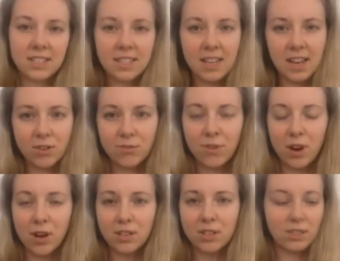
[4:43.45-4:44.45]

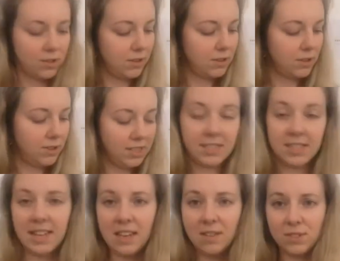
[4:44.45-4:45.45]
across the
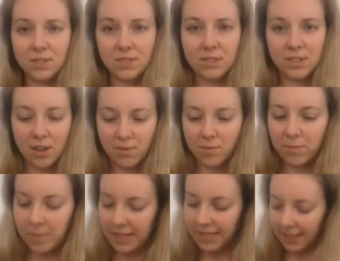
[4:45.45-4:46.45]
sleeves. So
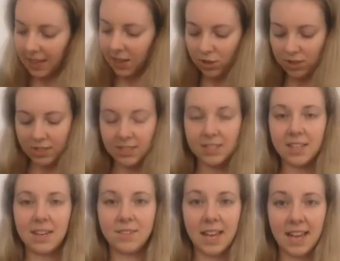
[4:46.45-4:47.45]
basically cut the
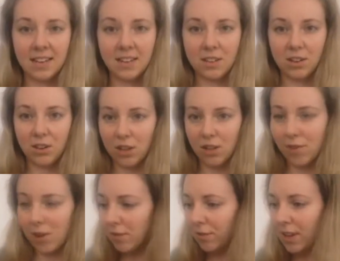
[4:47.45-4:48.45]
sleeves and the collar
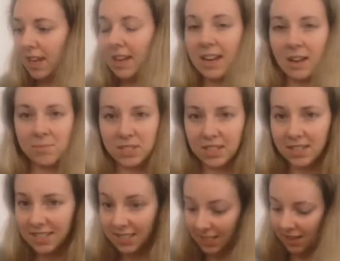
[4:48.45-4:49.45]
off. I'm just going
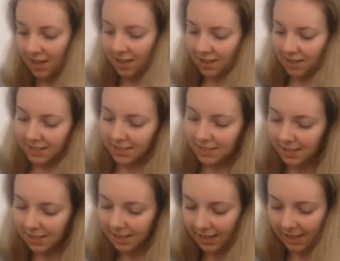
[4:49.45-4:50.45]
to start
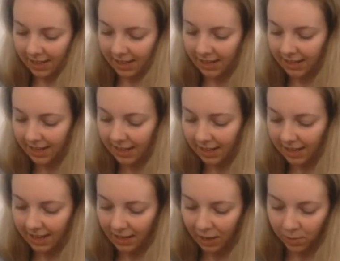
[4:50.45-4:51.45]
and then
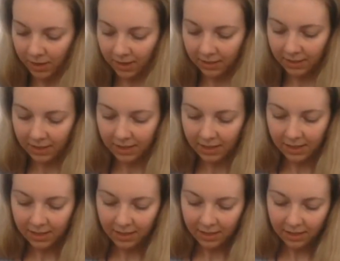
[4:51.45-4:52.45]
I will
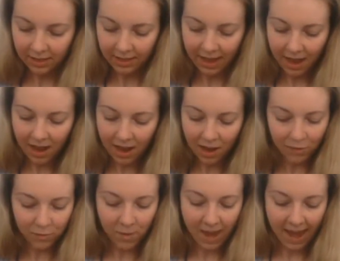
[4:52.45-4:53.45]
get
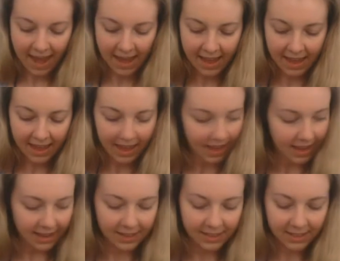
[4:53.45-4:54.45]
halfway
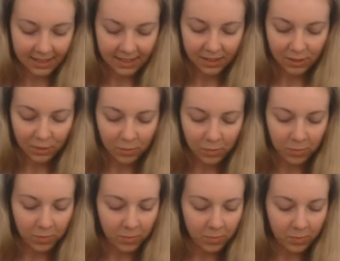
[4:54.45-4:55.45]
and
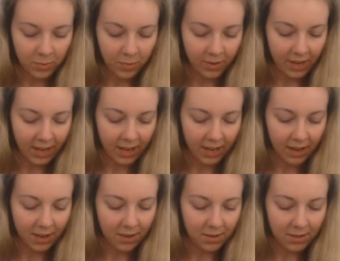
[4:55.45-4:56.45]
bring
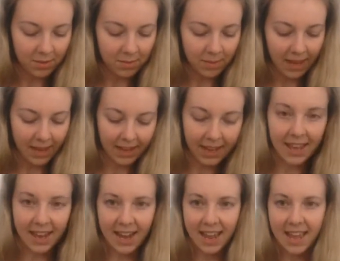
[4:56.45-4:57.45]
you back
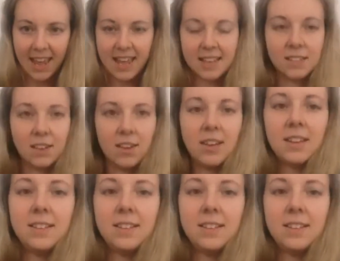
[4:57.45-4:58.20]
in here so you can